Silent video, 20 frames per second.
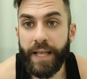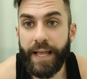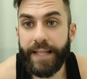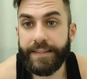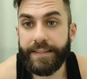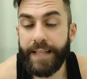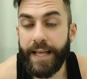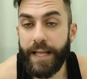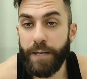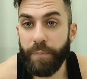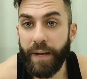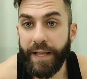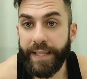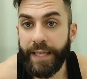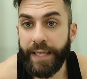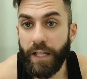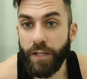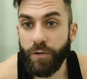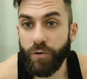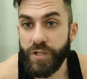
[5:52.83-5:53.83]
and then my
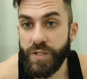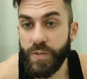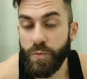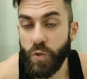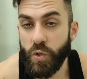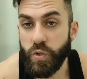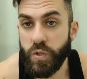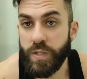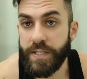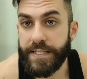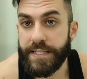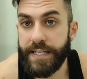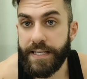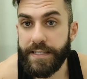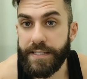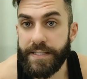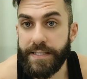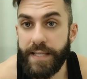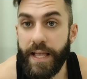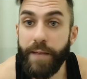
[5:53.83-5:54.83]
calories will also stay
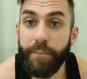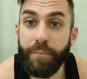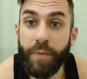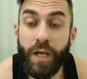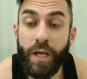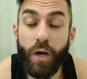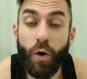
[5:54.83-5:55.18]
the same.